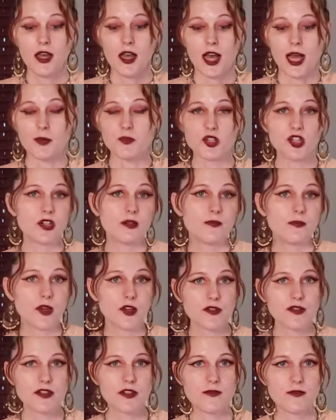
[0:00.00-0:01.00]
I'm sure
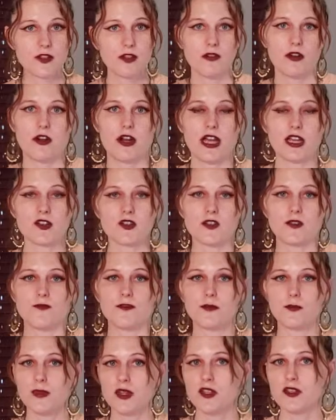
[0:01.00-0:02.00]
most of you are actually
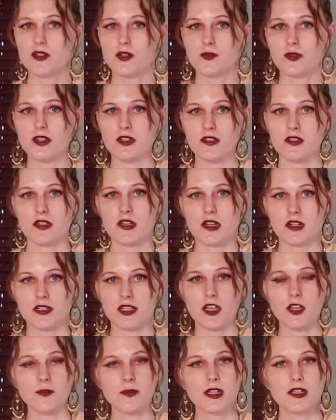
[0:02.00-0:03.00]
familiar with this
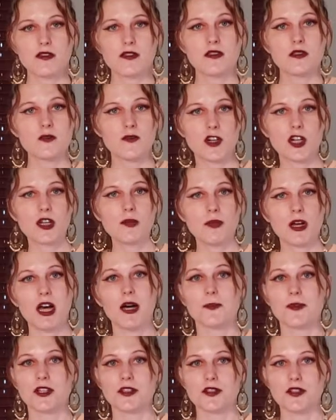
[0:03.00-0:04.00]
cocktail because it's very
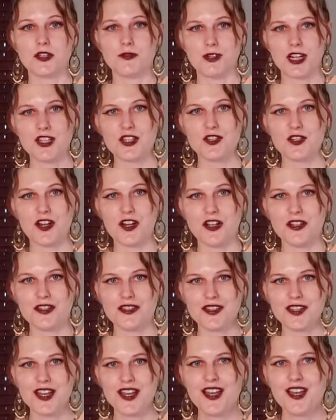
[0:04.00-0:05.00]
popular in
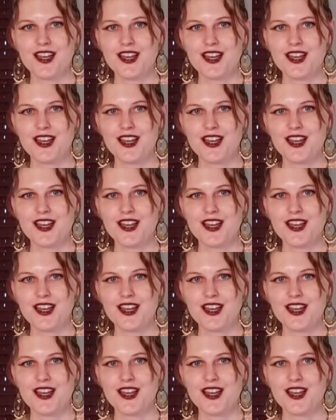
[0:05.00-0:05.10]
restaurants.